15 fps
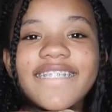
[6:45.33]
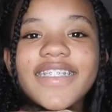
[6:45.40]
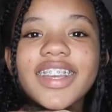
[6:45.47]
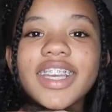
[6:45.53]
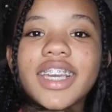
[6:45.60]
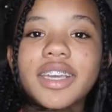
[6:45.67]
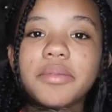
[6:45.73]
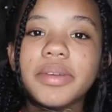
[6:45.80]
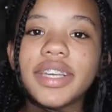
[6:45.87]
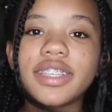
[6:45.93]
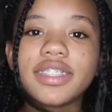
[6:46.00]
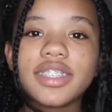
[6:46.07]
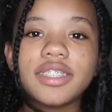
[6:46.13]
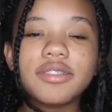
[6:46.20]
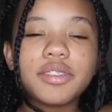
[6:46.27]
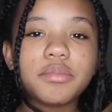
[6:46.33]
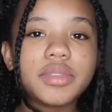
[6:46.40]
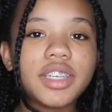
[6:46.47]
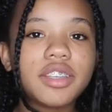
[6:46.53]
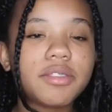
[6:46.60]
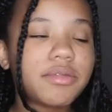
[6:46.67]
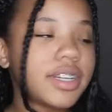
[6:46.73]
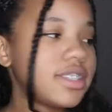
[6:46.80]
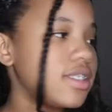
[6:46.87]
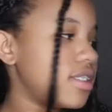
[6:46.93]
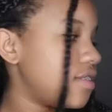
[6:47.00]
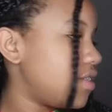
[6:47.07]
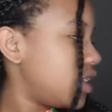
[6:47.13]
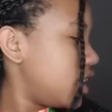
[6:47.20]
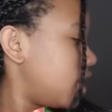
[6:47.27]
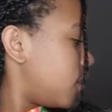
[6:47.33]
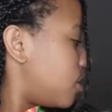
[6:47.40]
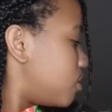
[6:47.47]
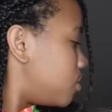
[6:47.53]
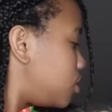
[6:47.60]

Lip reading: Thank you, Paisley. You can be in the rest of the video.